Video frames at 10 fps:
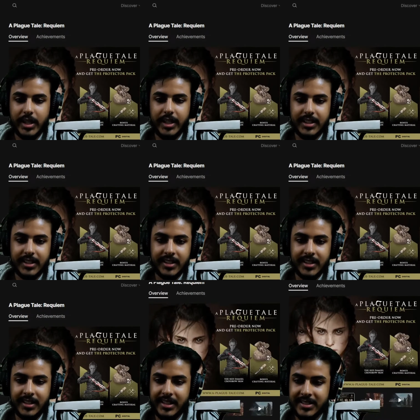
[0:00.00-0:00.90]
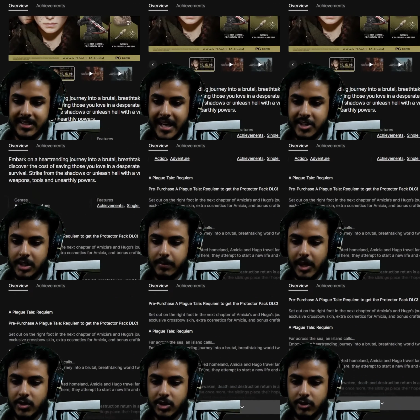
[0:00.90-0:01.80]
Store, right? Let's actually
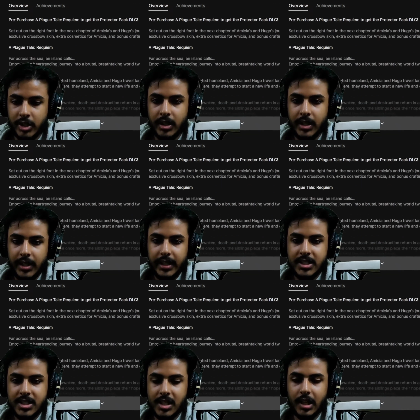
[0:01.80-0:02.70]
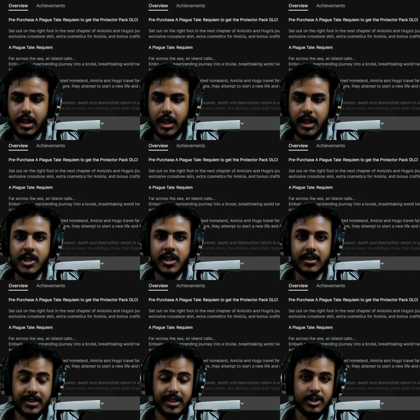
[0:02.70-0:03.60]
browse over here. It still
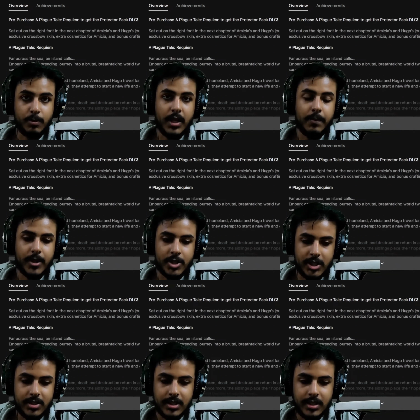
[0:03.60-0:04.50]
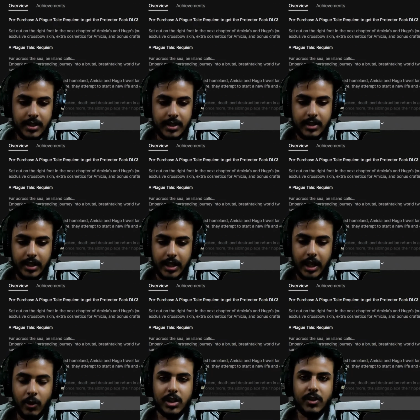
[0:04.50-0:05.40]
she says pre-purchase.
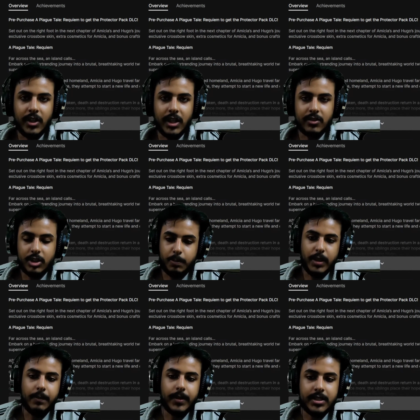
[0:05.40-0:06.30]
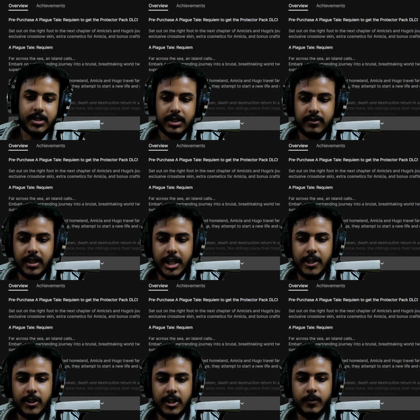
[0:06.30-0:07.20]
Who the fuck would pre-purchase if the
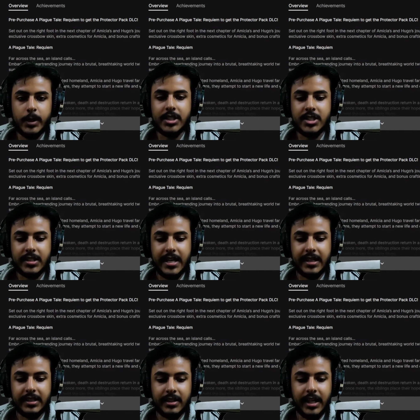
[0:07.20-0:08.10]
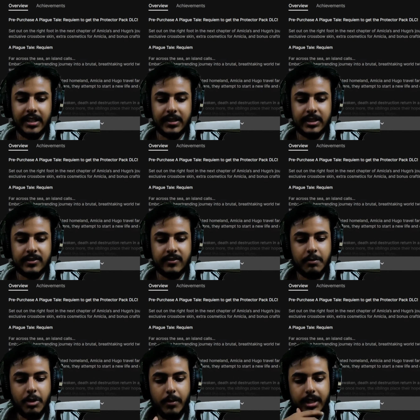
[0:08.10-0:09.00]
game would have been just cracked right at this
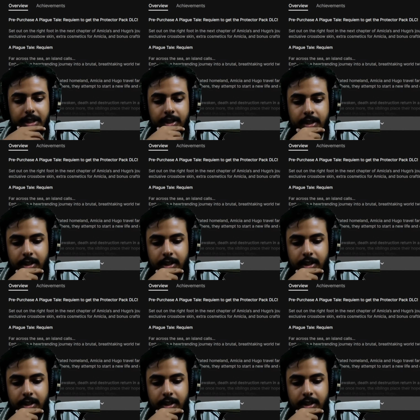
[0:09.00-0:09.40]
very moment?